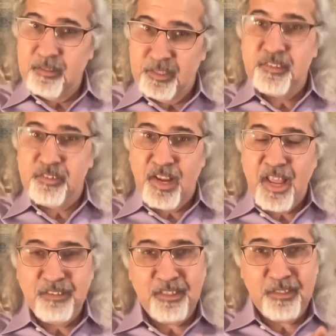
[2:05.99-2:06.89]

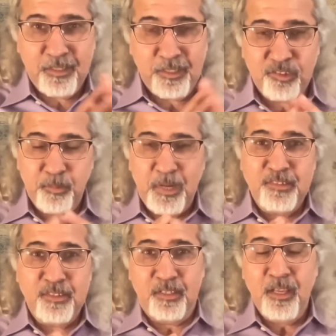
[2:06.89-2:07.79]
extract it and
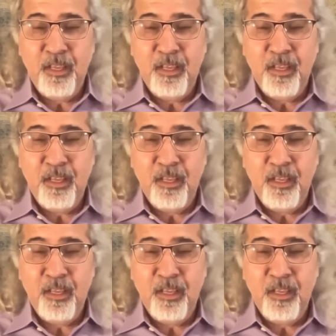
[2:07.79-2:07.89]
express it.